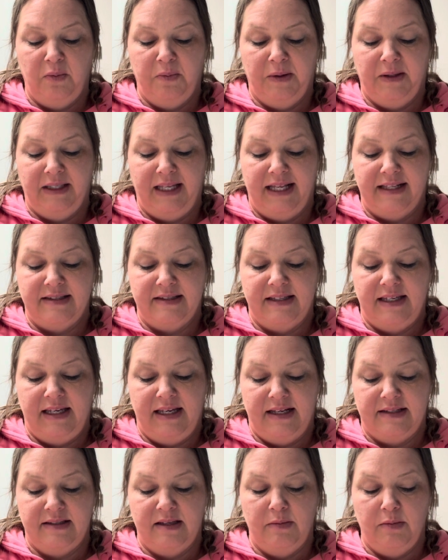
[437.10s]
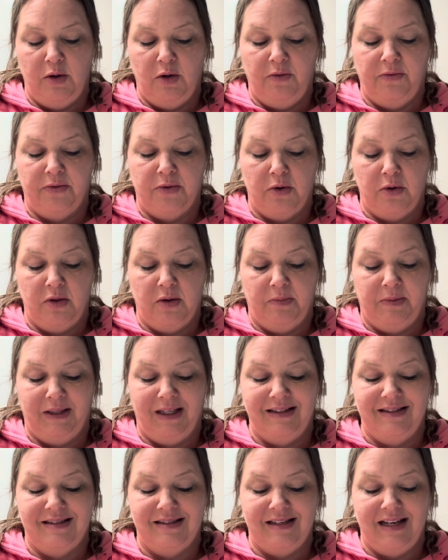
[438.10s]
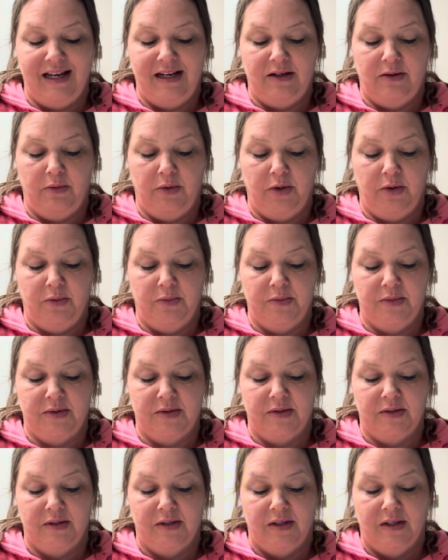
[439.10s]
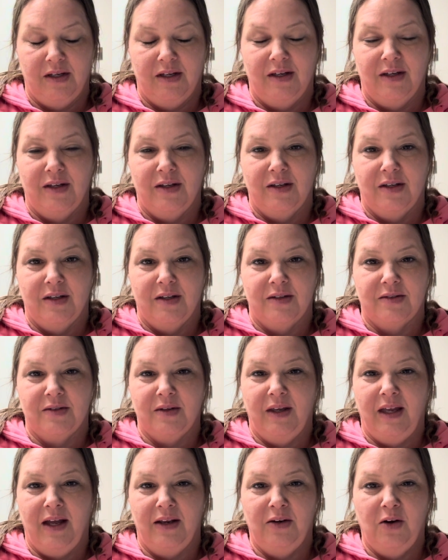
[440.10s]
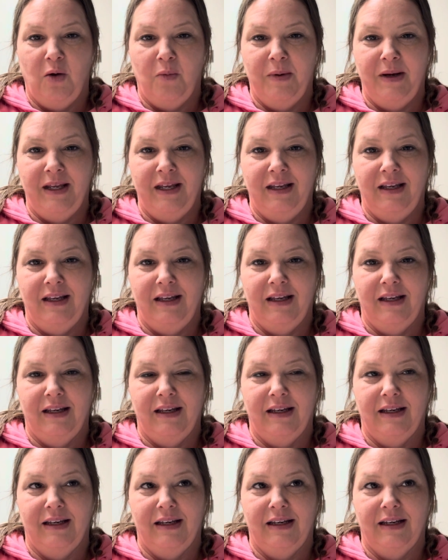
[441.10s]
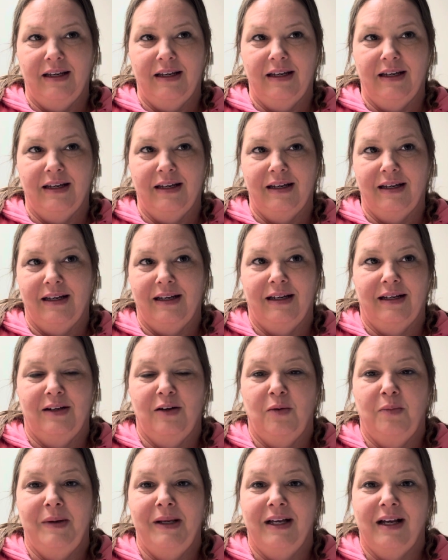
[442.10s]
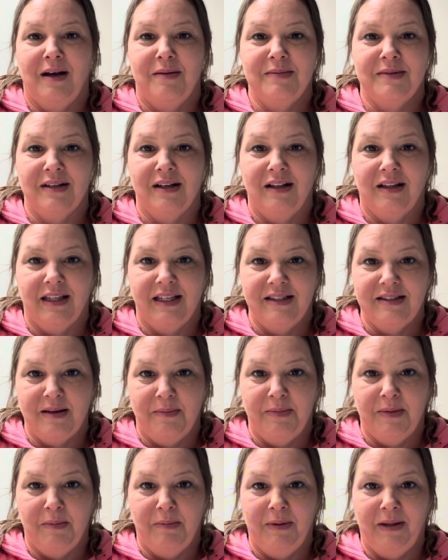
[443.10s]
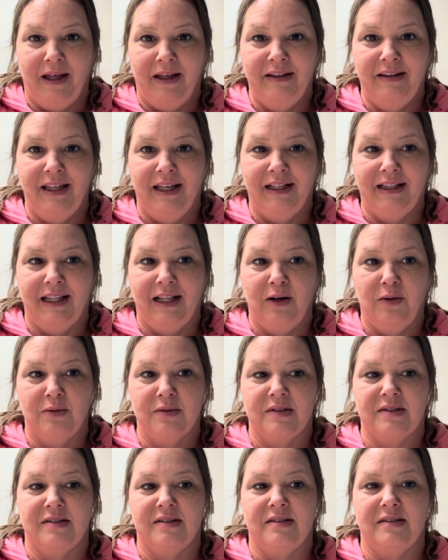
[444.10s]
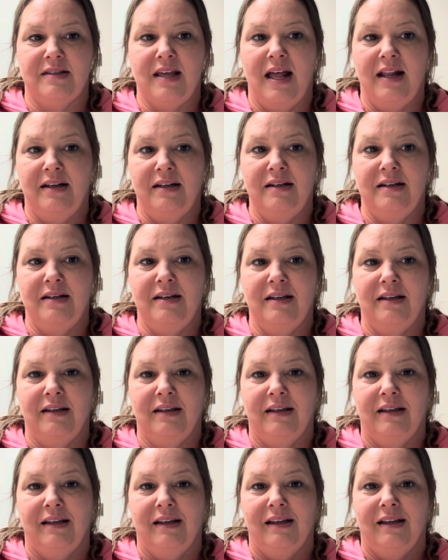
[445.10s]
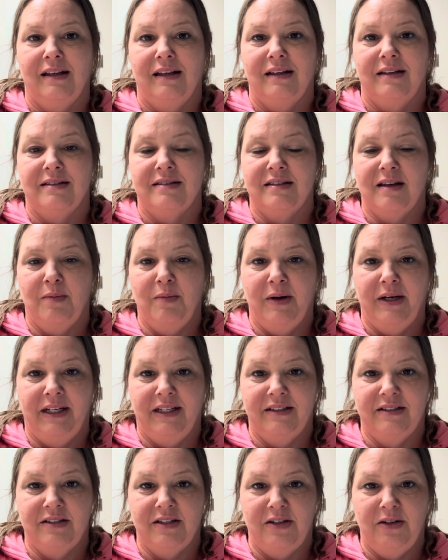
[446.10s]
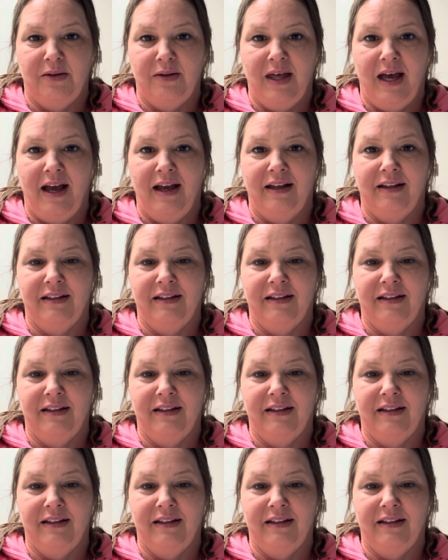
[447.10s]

Polanski as he moved through the blood-stained rooms. So yeah, nobody comes and cleans up the blood. Like, they don't send someone in to do that.